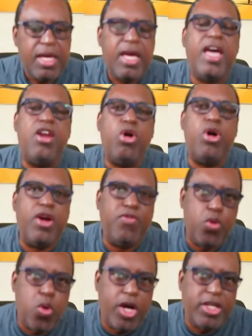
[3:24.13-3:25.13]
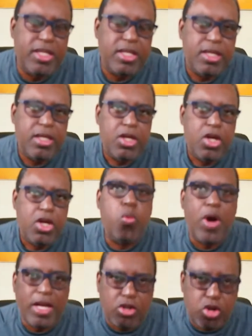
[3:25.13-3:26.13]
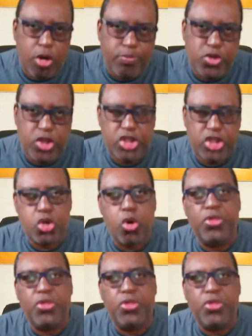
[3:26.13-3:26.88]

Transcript: Hello everyone, welcome to the show.